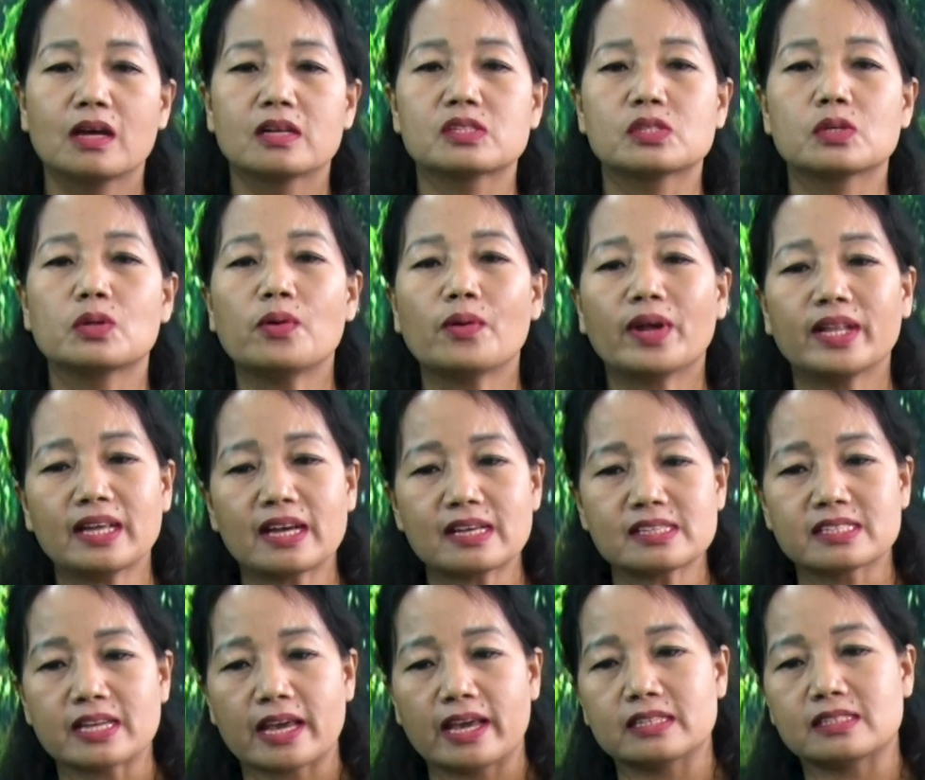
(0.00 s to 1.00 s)
So Radha
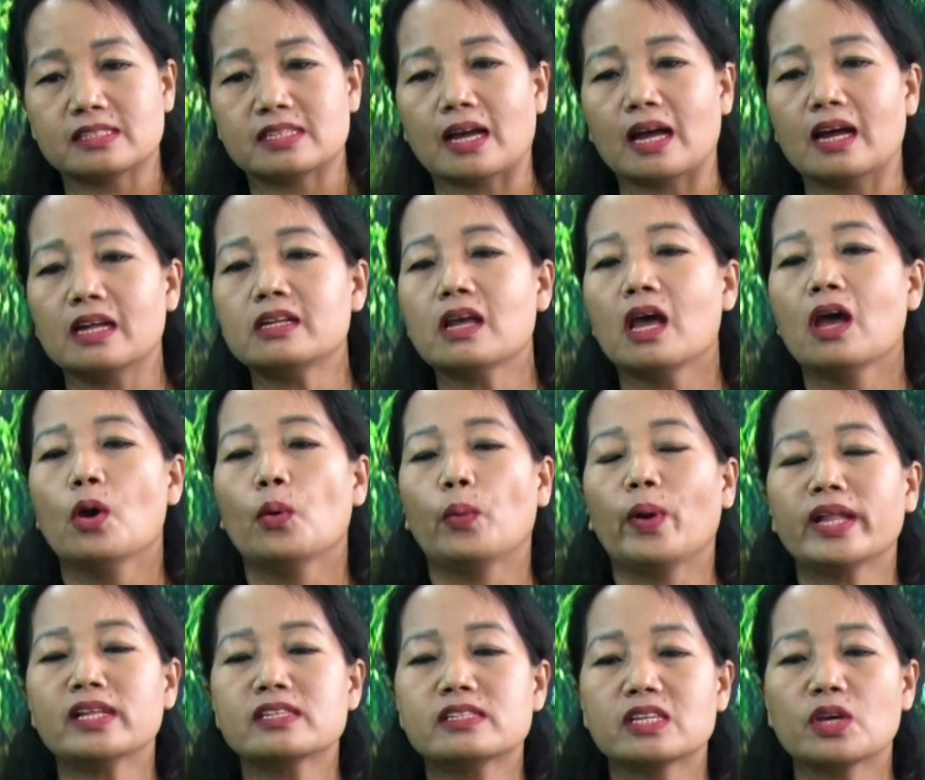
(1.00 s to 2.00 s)
says that
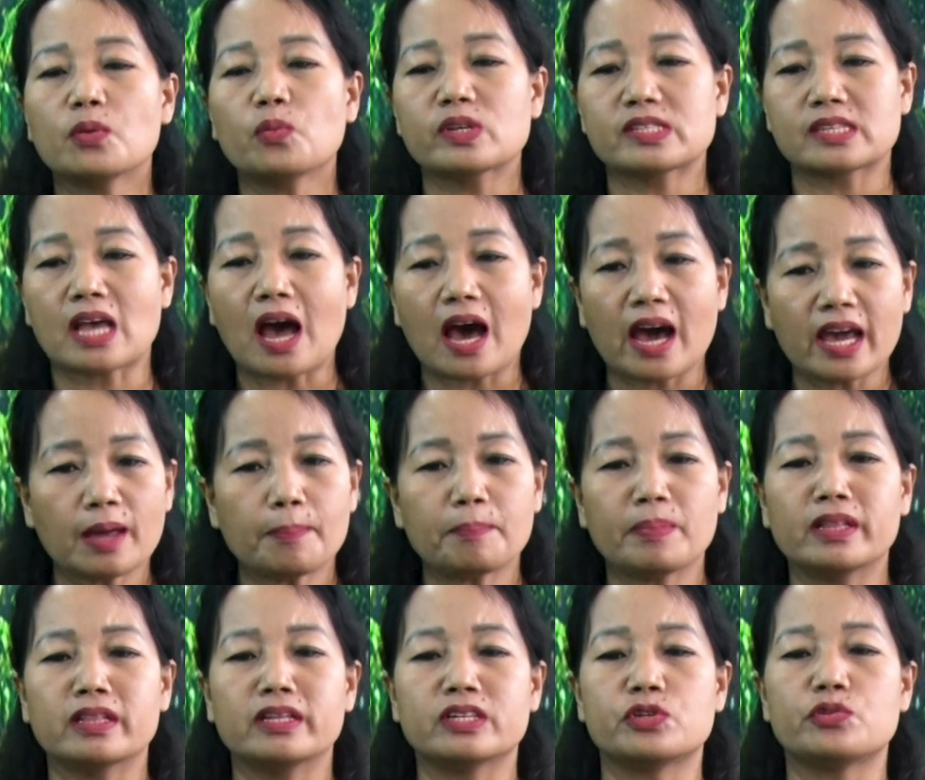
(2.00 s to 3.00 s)
when she was high up
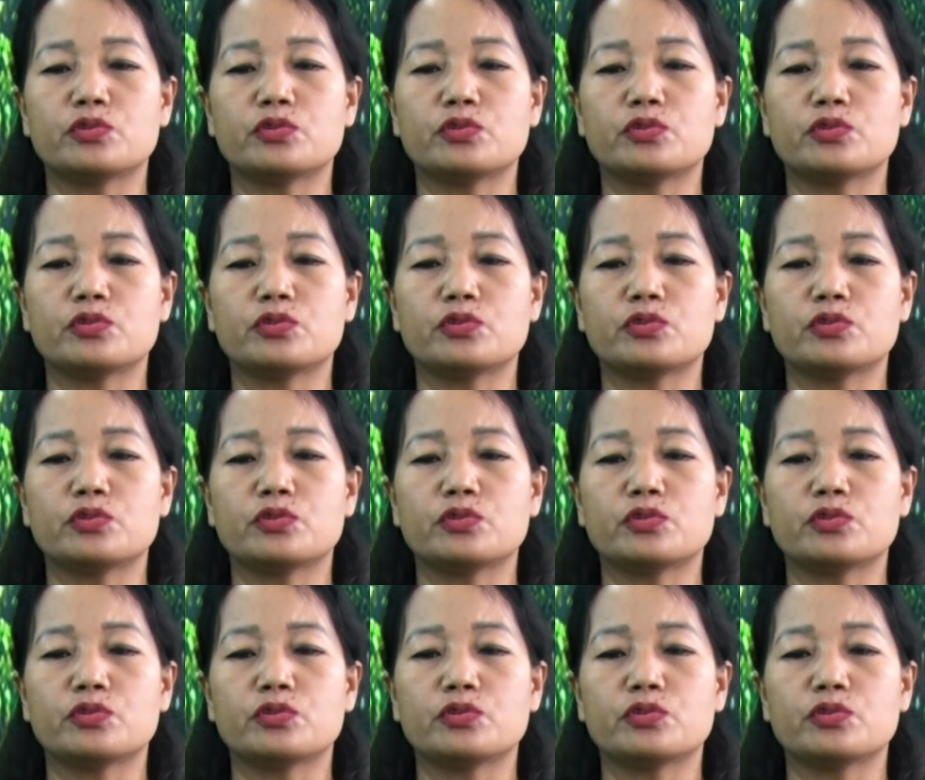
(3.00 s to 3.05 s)
in the